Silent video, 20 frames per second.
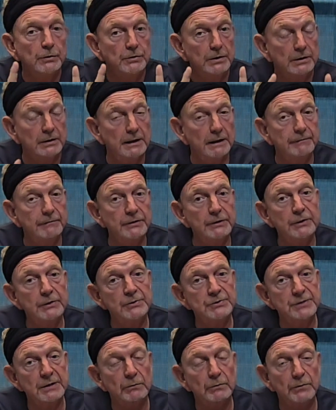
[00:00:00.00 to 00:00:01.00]
Love to
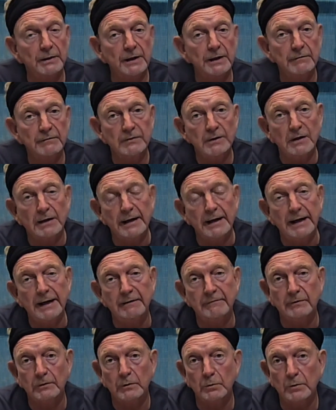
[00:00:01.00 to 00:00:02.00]
use it whenever I
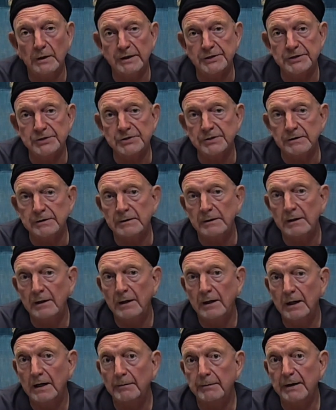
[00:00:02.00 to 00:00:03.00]
have a question
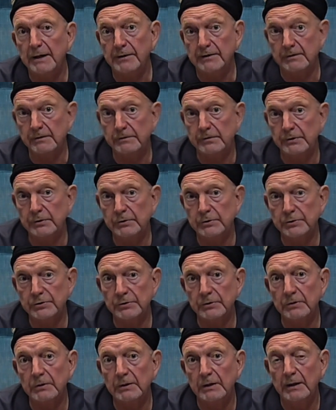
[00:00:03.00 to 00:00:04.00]
about the
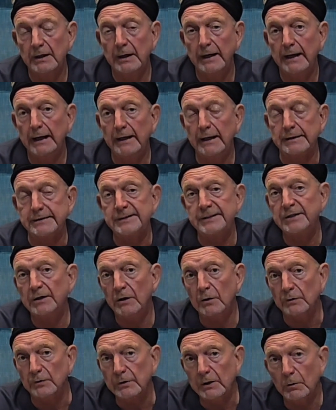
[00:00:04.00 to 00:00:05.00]
future and I
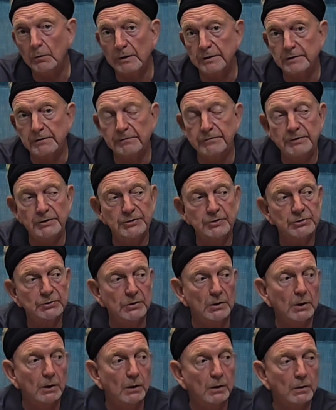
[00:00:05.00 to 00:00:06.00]
don't know what the future
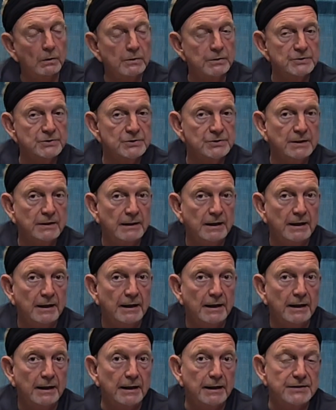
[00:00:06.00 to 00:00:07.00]
holds.
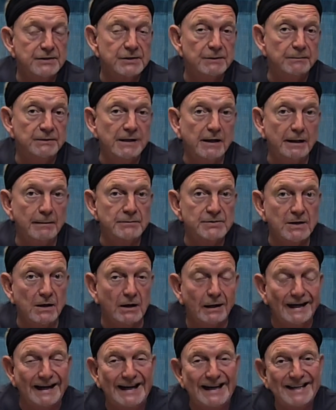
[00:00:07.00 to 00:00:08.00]
Sometimes
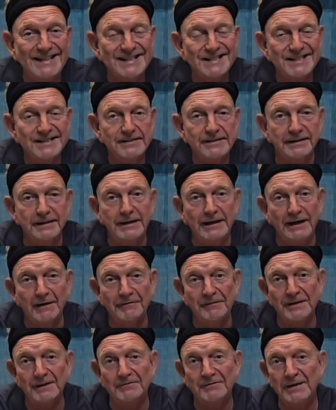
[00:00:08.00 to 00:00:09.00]
I'll ask the
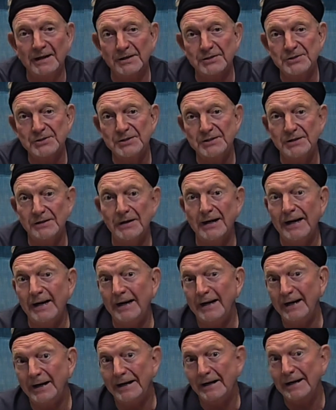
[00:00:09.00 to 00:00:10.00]
Kevin of next year,
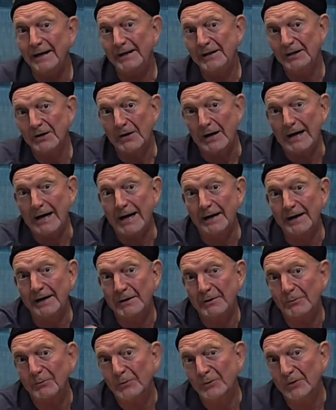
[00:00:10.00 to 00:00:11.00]
hey, how did
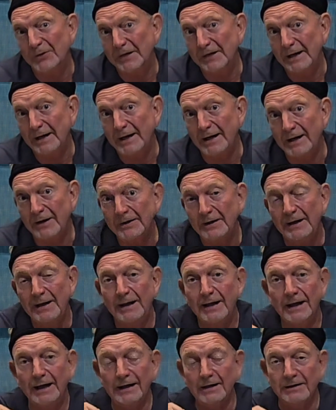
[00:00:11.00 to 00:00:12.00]
it work out?
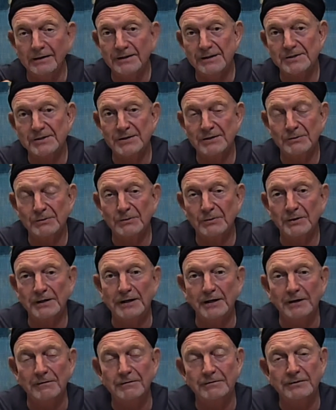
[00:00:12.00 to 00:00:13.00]
And listen real
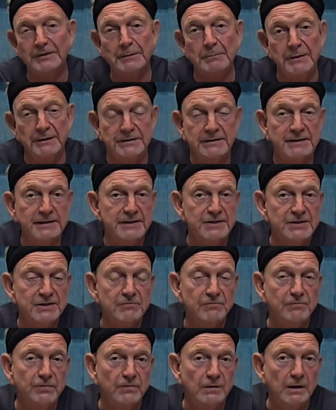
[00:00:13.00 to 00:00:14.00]
carefully. But this
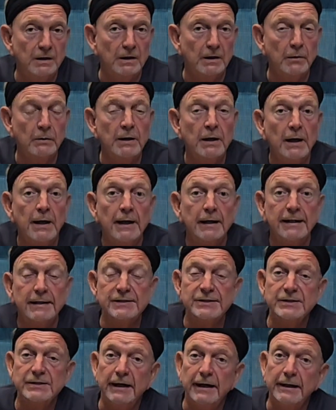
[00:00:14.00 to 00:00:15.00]
flow
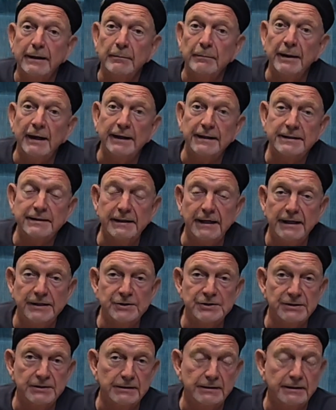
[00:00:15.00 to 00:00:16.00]
is like a
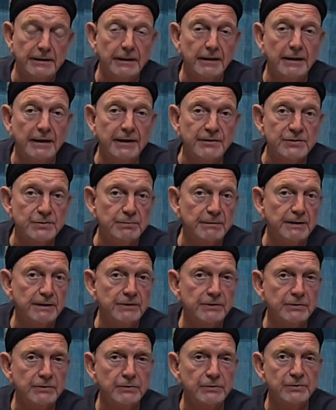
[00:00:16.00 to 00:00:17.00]
meditation that allows me
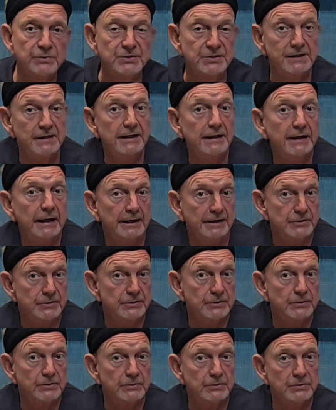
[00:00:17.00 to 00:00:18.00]
to seek
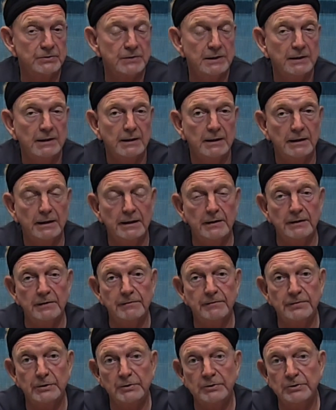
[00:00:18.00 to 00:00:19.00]
answers in the
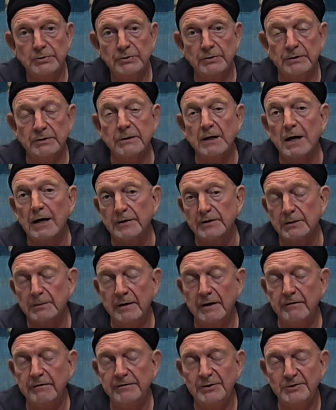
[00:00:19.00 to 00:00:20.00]
future and talk to
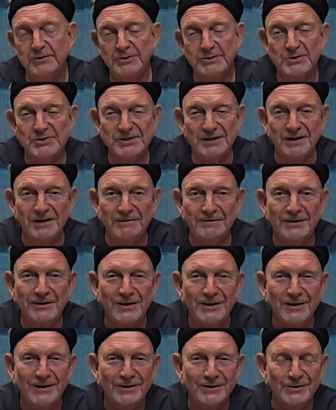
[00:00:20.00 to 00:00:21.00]
my future self
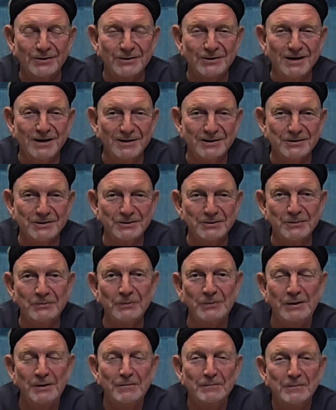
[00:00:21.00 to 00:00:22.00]
or talk
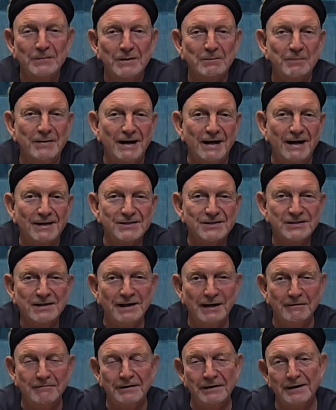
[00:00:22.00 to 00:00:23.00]
to the past
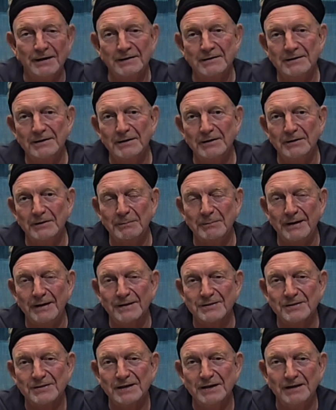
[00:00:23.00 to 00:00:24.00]
Kevin and tell the
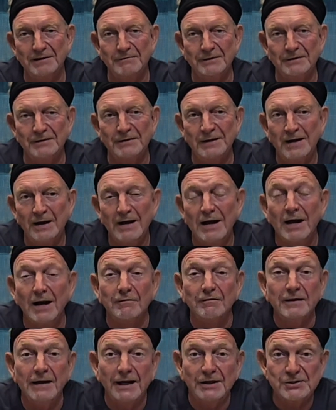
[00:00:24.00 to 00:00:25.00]
past Kevin of
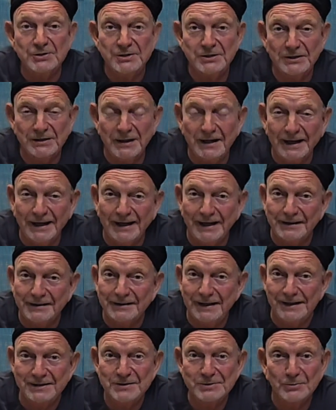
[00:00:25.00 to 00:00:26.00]
last year, hey,
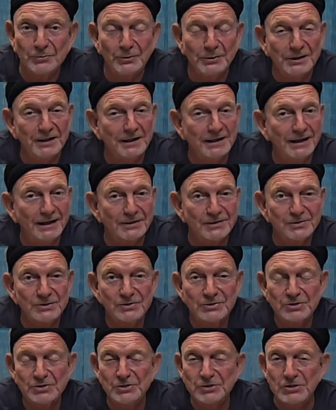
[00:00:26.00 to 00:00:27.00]
things are working out
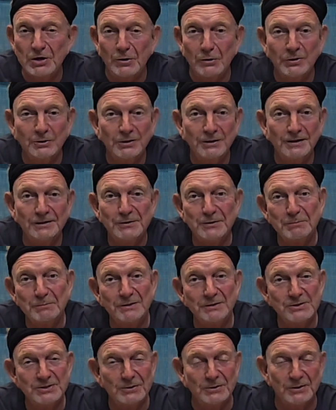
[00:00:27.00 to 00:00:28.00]
so good. You'd be
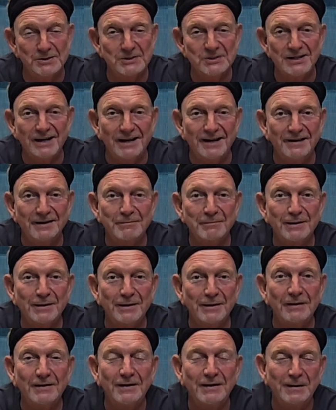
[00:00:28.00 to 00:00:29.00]
so excited
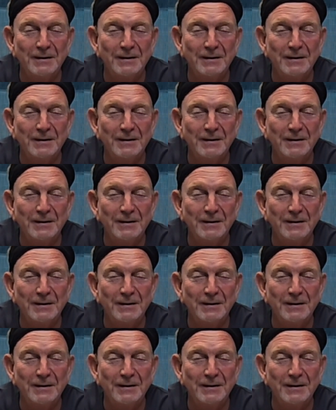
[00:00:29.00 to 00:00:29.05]
about